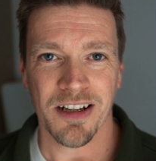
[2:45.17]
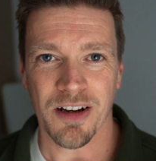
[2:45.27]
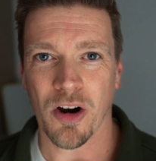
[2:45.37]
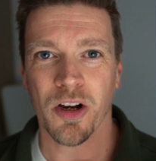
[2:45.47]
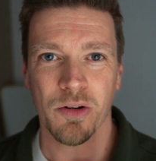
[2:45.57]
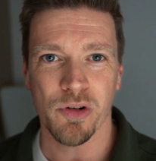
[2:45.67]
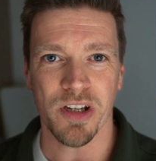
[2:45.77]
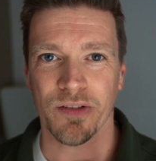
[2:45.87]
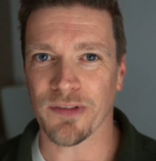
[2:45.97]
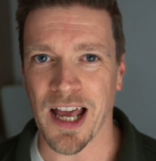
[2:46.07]
Our country
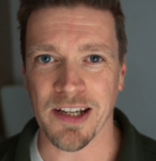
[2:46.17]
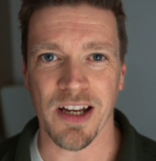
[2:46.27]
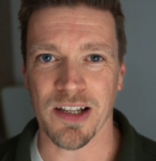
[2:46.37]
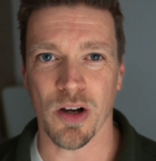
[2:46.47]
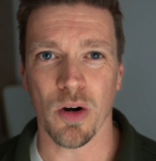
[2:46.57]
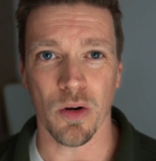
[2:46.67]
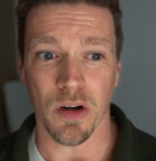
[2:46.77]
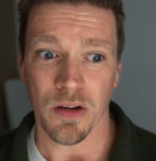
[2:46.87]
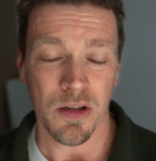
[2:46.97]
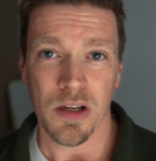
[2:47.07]
is flat as a whole.
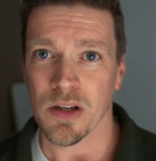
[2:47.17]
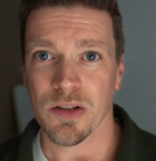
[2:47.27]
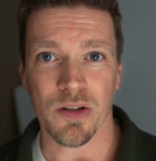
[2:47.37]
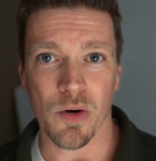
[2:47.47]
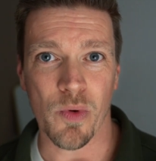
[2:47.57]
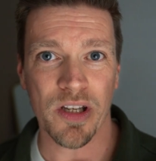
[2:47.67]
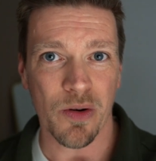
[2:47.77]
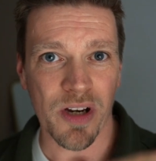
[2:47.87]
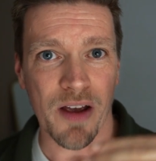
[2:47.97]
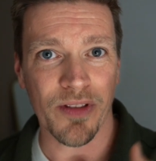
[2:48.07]
So we
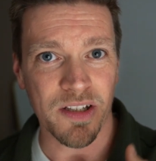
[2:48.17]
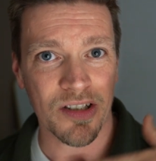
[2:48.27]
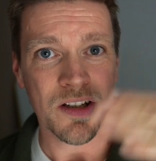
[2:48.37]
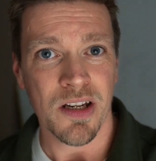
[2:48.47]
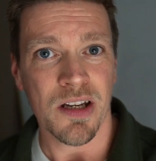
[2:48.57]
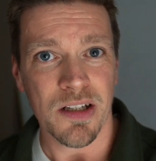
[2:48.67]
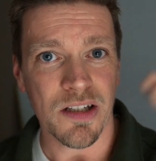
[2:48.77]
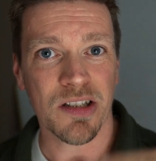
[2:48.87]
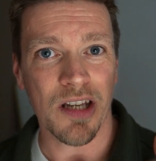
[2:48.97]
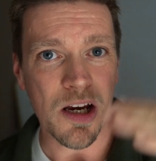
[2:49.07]
don't have this
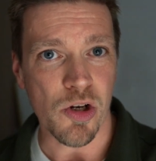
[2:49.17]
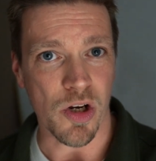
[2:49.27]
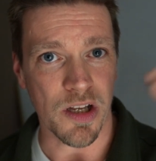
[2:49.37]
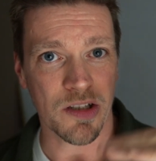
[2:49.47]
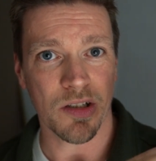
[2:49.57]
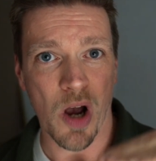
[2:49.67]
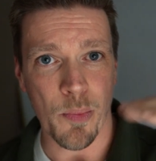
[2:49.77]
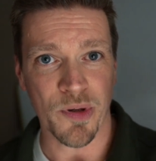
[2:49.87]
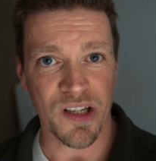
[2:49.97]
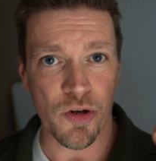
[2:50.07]
distinction, this
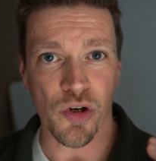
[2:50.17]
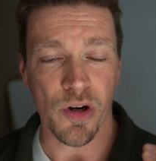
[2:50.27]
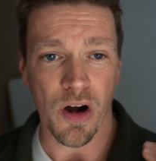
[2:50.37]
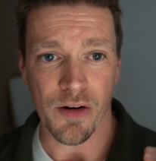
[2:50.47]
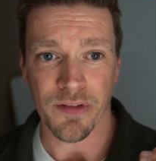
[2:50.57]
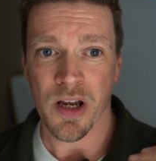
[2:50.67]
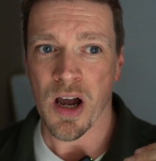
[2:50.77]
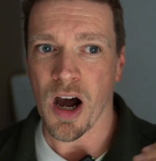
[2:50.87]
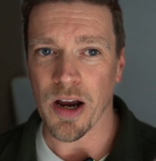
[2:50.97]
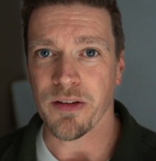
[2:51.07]
opposition of
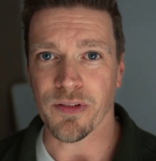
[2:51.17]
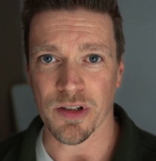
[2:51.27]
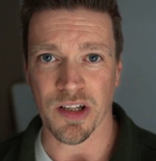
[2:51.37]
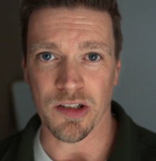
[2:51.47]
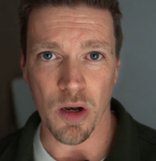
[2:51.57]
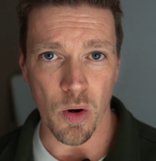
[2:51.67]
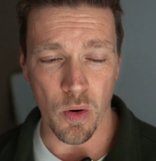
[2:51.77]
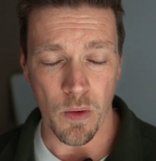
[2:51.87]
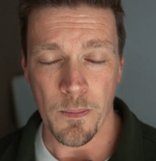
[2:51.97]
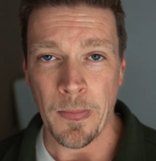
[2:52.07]
high versus low.